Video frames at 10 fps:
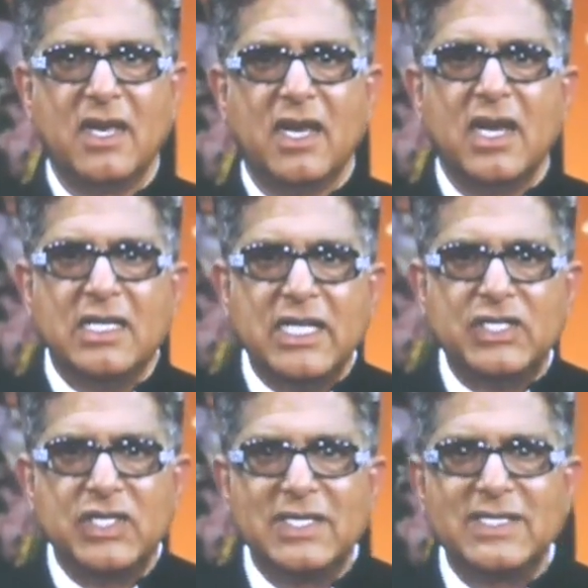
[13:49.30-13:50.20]

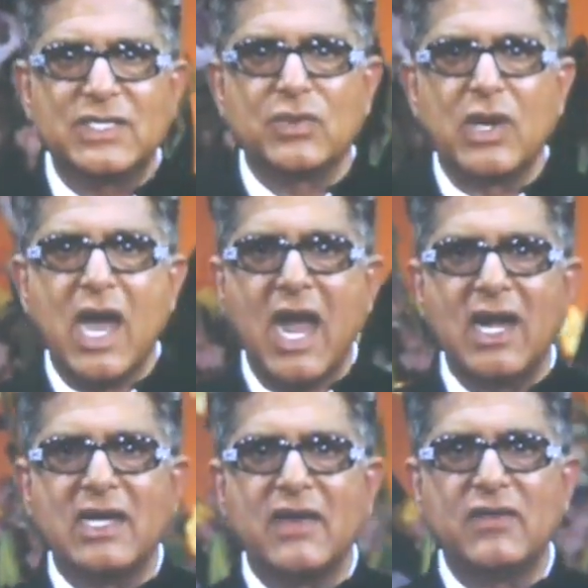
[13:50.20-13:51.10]
allegiance to a
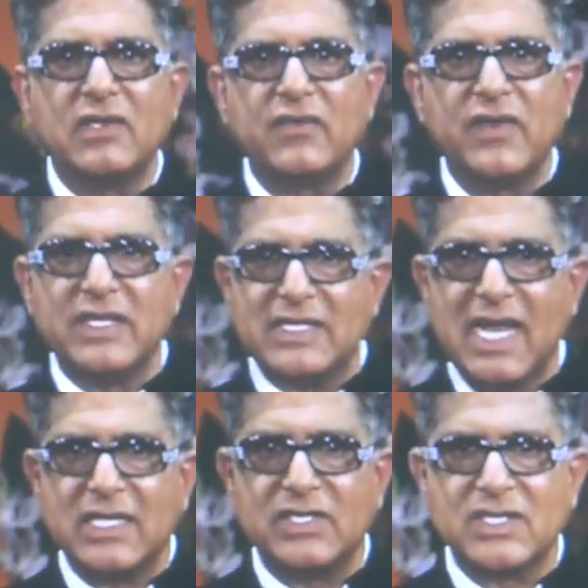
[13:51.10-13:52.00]
higher level of
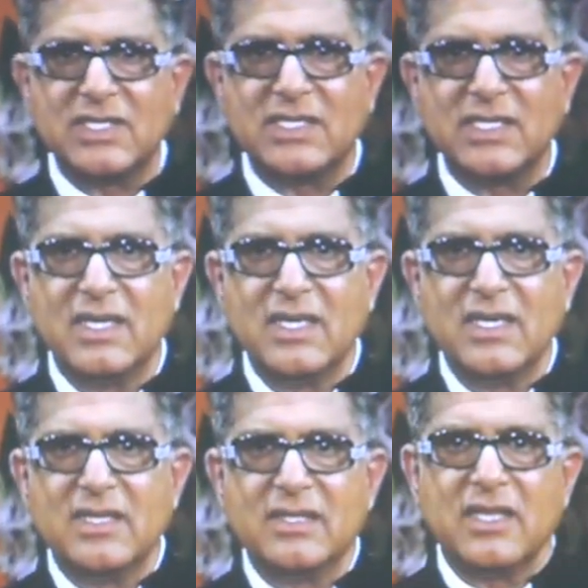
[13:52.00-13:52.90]
intelligence
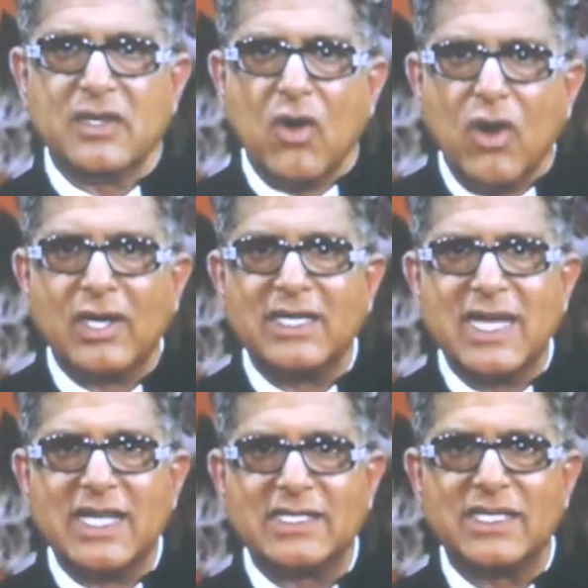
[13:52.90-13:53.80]
that
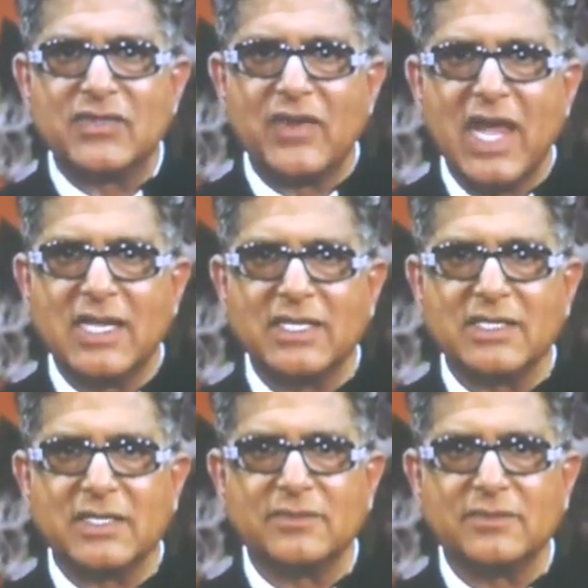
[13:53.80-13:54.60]
organizes reality.